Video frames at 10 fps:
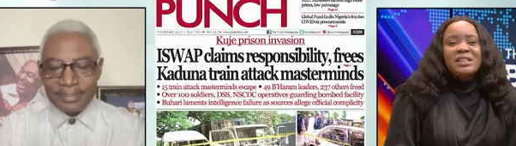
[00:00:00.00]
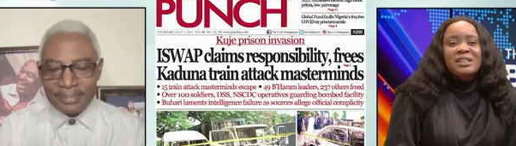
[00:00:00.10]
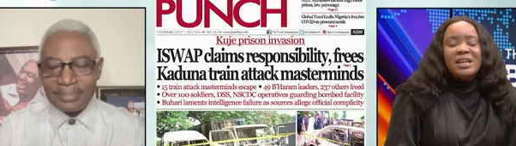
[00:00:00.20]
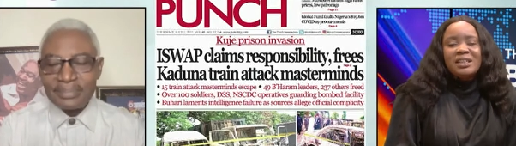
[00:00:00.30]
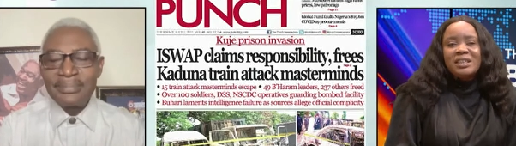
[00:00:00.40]

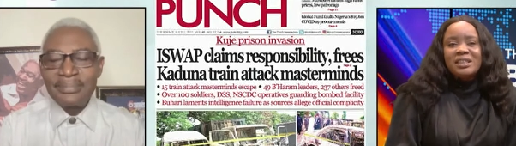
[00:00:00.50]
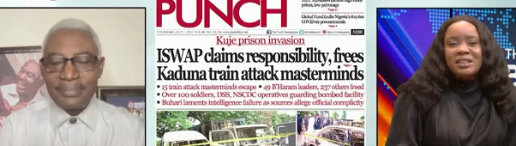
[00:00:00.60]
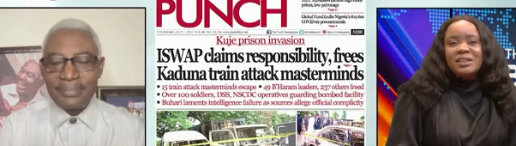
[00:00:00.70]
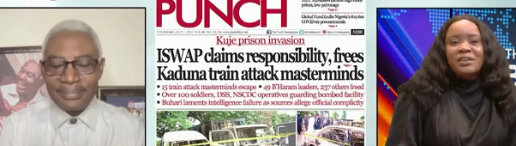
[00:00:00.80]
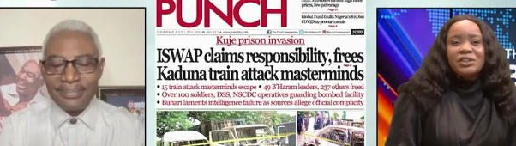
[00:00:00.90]
Speaker 1: is actually
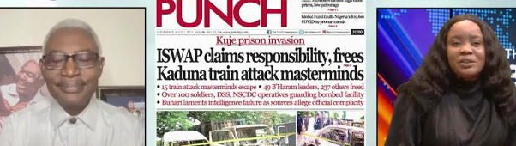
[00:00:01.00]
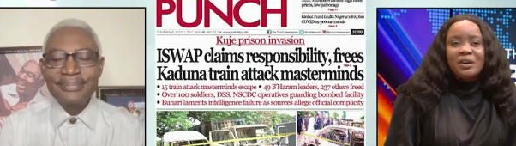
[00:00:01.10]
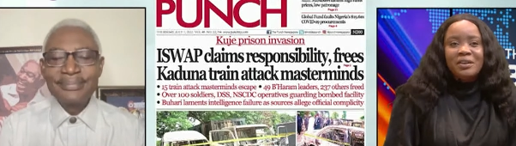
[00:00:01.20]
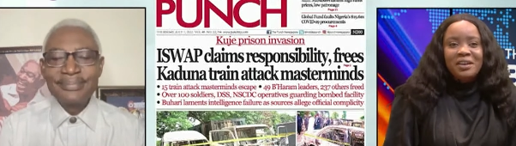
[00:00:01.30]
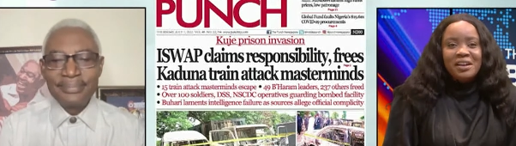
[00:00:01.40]

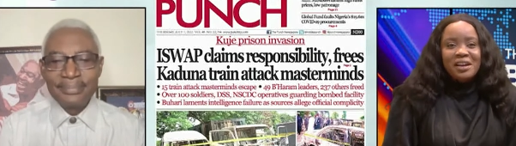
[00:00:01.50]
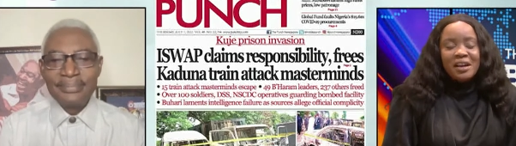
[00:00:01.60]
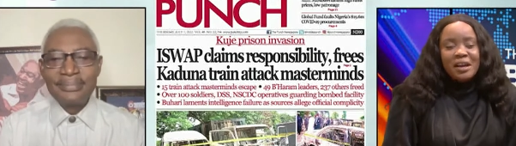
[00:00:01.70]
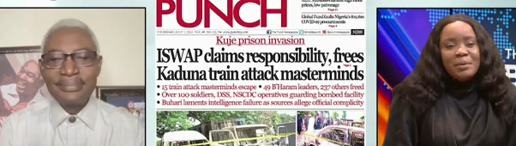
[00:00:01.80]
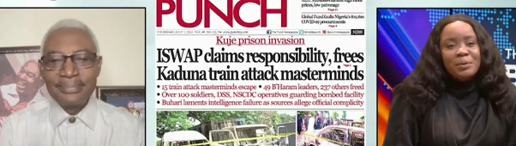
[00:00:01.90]
discretional.
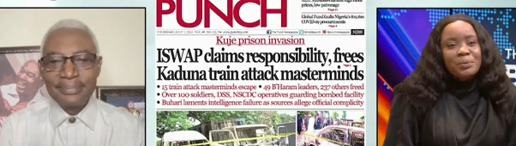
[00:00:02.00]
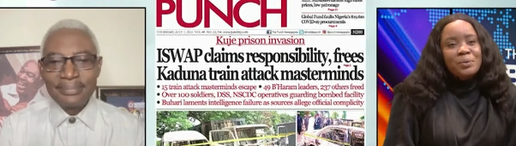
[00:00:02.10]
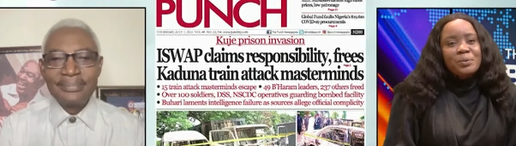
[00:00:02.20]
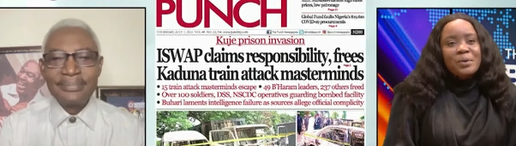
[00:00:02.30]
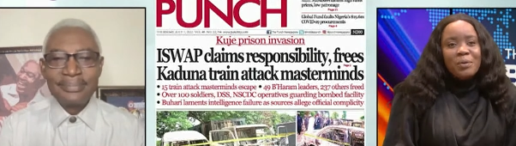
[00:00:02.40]
I
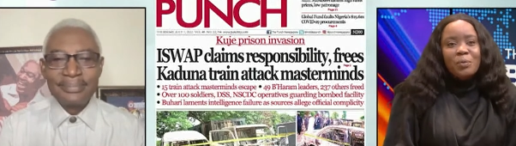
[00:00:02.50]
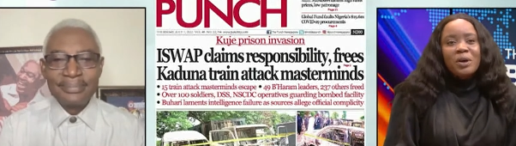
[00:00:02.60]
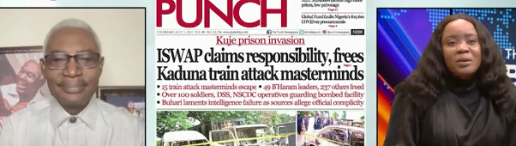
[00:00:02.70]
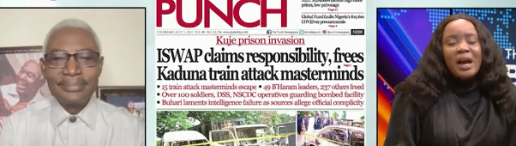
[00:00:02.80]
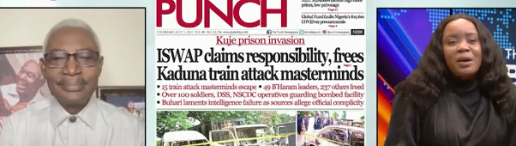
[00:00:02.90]
mean,
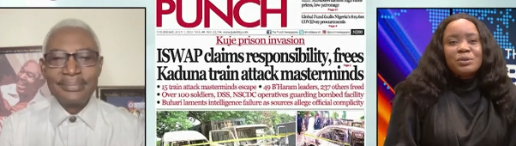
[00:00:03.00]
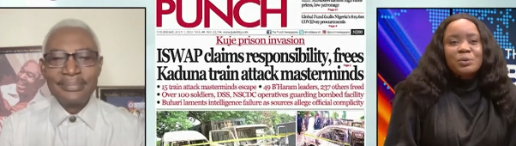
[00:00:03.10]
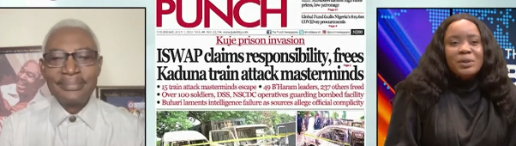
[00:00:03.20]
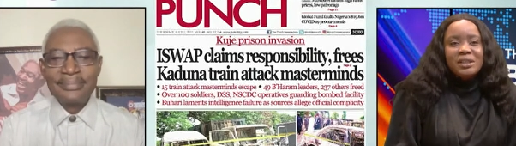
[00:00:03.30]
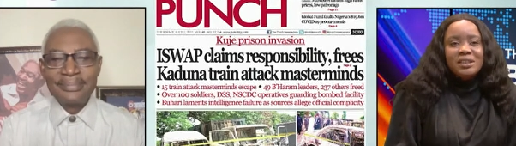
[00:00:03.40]
wh how do
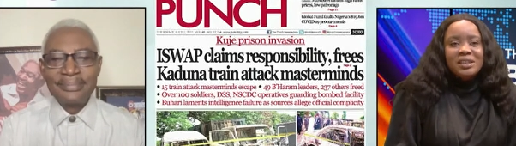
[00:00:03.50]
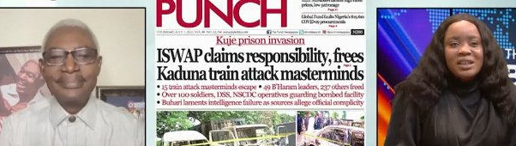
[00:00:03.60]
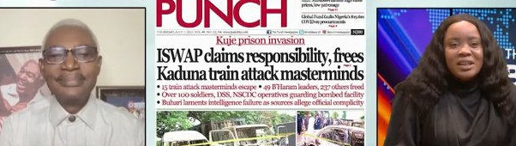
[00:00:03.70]
we,